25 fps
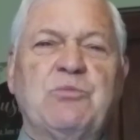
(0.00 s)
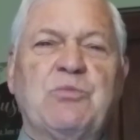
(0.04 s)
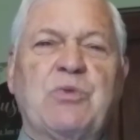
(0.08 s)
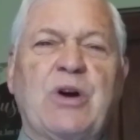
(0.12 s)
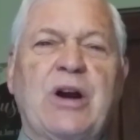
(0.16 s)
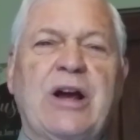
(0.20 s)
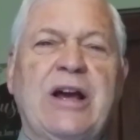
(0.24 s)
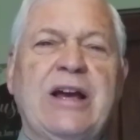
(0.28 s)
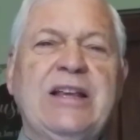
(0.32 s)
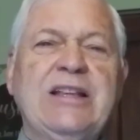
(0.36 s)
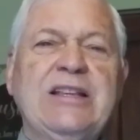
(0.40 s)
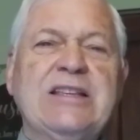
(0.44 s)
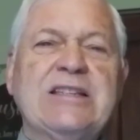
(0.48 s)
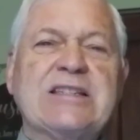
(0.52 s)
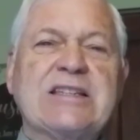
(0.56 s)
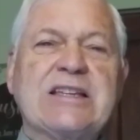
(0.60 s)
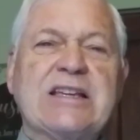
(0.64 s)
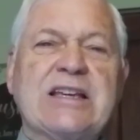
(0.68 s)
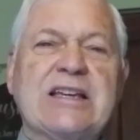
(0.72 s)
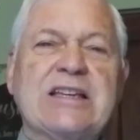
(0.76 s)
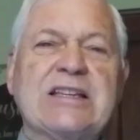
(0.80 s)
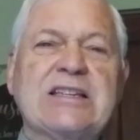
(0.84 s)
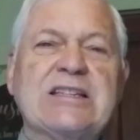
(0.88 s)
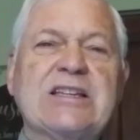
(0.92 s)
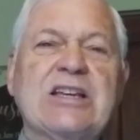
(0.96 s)
Pride
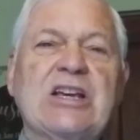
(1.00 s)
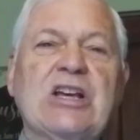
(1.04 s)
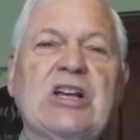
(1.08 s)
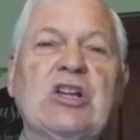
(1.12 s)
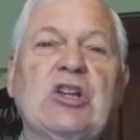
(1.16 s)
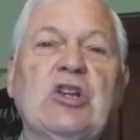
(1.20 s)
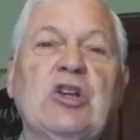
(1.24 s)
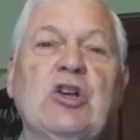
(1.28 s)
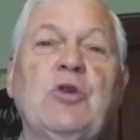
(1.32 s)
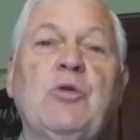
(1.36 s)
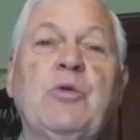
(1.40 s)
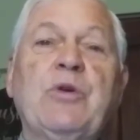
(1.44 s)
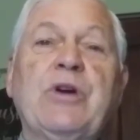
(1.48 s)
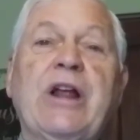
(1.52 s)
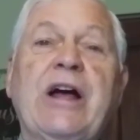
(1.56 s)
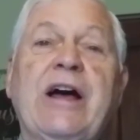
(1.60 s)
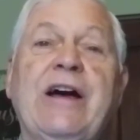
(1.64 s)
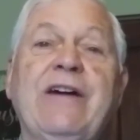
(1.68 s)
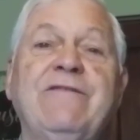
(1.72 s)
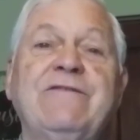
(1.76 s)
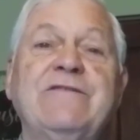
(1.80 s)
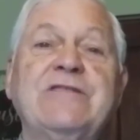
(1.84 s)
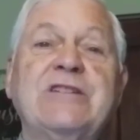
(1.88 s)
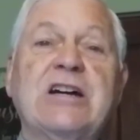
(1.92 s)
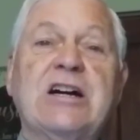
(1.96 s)
says, look what
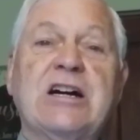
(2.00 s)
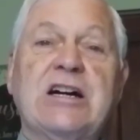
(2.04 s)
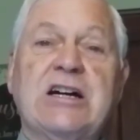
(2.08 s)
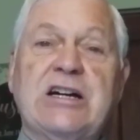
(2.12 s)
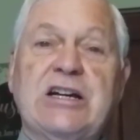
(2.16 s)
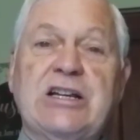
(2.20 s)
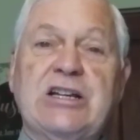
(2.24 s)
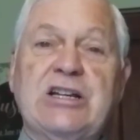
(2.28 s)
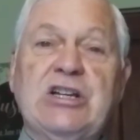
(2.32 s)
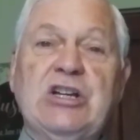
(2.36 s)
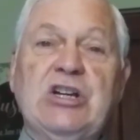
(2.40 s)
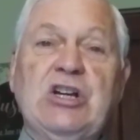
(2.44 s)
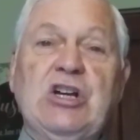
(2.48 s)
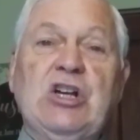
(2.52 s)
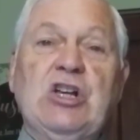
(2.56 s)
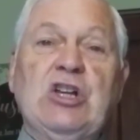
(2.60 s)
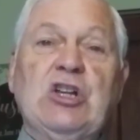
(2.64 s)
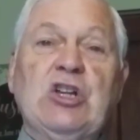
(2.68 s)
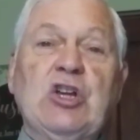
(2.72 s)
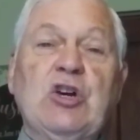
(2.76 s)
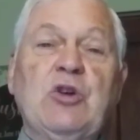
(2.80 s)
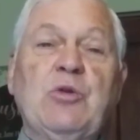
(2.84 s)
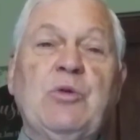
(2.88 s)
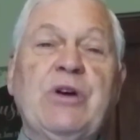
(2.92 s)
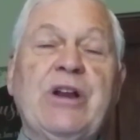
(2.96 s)
I've done.
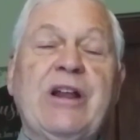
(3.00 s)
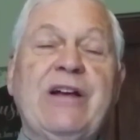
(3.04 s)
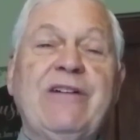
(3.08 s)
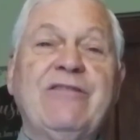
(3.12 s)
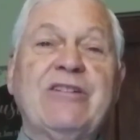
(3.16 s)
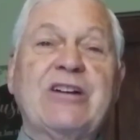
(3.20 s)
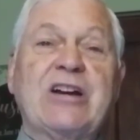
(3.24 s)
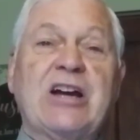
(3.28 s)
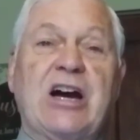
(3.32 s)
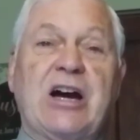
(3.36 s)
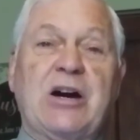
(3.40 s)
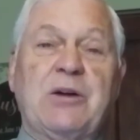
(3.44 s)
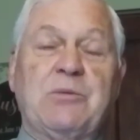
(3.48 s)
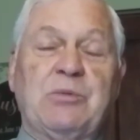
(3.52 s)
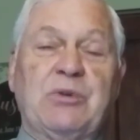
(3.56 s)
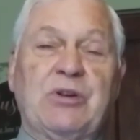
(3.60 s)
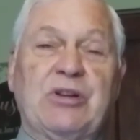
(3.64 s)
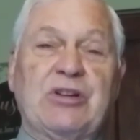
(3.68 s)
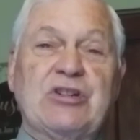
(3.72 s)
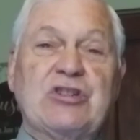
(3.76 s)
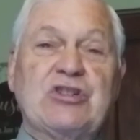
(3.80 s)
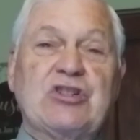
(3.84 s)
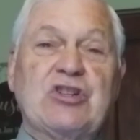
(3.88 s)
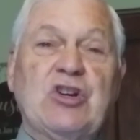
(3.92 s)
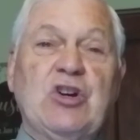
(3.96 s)
Look what I've
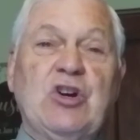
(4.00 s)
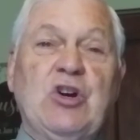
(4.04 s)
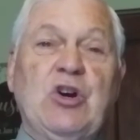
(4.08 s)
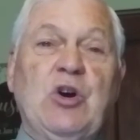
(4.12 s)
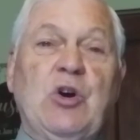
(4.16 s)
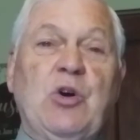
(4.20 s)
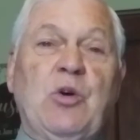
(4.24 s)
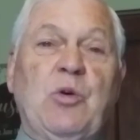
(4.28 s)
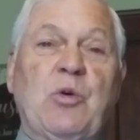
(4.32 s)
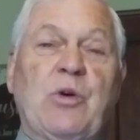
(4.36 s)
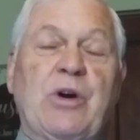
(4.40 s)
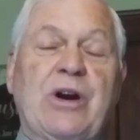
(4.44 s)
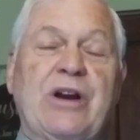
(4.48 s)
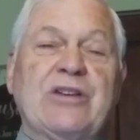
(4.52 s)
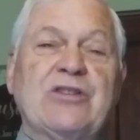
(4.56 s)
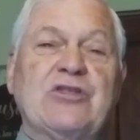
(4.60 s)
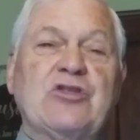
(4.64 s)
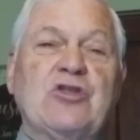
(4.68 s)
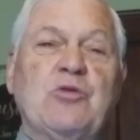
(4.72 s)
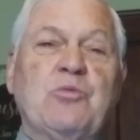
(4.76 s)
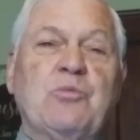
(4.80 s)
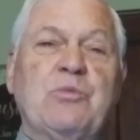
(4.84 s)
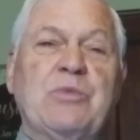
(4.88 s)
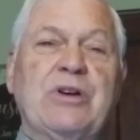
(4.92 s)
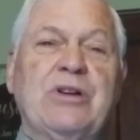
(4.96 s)
accomplished. Whereas
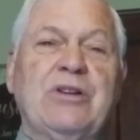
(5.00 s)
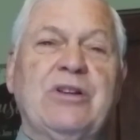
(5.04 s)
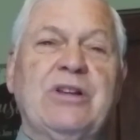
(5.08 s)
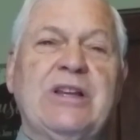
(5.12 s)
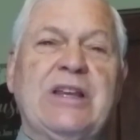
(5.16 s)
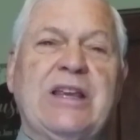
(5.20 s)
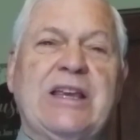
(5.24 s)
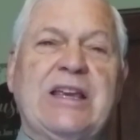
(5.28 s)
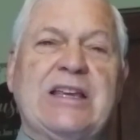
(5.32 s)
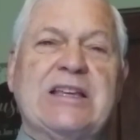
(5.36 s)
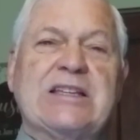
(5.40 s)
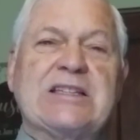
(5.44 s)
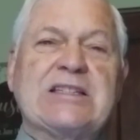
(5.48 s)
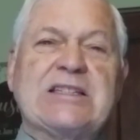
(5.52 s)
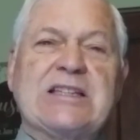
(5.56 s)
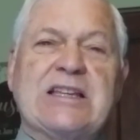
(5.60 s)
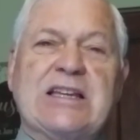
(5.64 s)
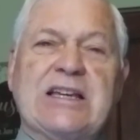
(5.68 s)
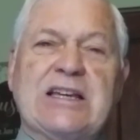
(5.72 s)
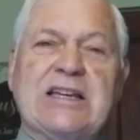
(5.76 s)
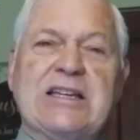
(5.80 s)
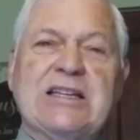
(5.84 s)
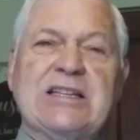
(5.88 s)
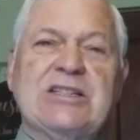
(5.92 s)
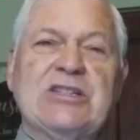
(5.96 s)
humility
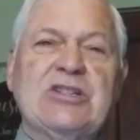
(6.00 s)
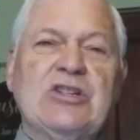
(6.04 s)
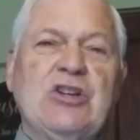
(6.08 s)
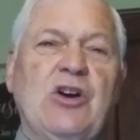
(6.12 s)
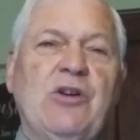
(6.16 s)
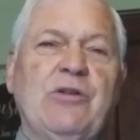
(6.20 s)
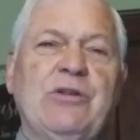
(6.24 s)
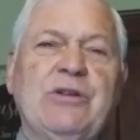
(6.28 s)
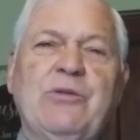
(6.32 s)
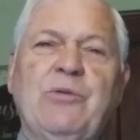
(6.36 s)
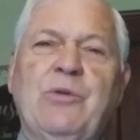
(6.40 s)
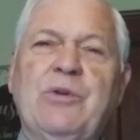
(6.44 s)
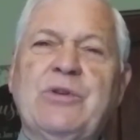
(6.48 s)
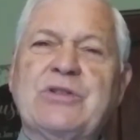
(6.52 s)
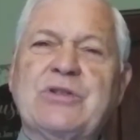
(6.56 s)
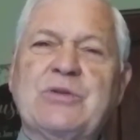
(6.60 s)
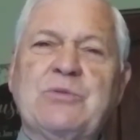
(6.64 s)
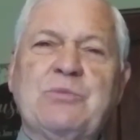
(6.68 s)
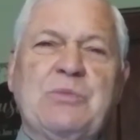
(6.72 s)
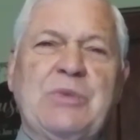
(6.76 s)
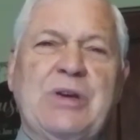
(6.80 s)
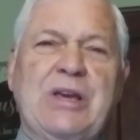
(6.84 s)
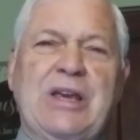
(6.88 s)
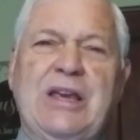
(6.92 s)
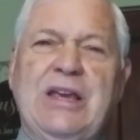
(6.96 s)
says, no, it
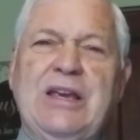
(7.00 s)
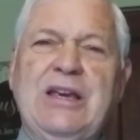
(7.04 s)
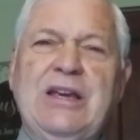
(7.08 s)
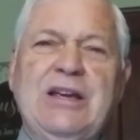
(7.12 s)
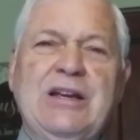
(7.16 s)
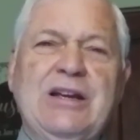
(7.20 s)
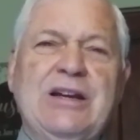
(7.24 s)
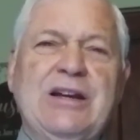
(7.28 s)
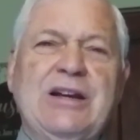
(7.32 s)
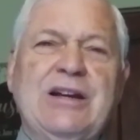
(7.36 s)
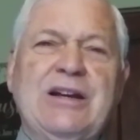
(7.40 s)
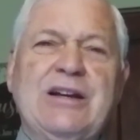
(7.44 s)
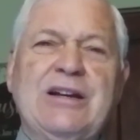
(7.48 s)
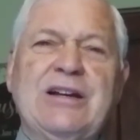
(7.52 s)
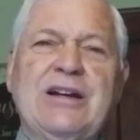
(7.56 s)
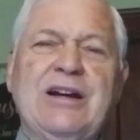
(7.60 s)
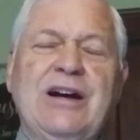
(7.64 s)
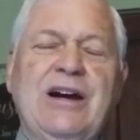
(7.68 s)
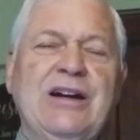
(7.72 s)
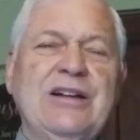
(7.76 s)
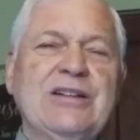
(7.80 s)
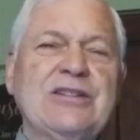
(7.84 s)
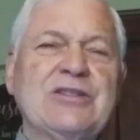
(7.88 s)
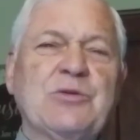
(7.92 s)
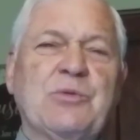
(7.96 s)
wasn't me.
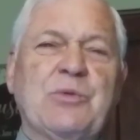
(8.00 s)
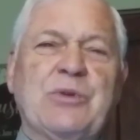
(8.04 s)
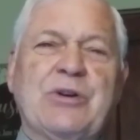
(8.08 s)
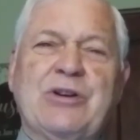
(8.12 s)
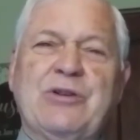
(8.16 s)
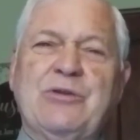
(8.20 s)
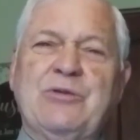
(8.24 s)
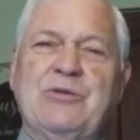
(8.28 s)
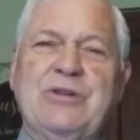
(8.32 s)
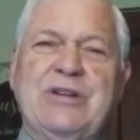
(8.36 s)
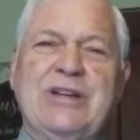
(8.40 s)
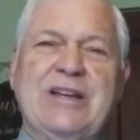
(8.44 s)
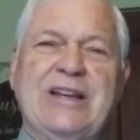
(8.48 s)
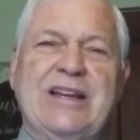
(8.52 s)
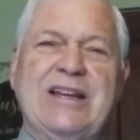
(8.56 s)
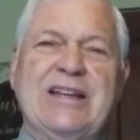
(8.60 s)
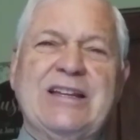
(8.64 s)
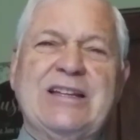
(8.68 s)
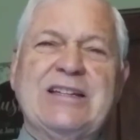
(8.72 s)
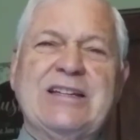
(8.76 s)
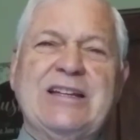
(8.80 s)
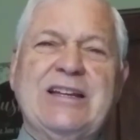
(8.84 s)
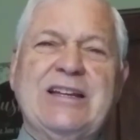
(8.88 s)
God's the one who did it.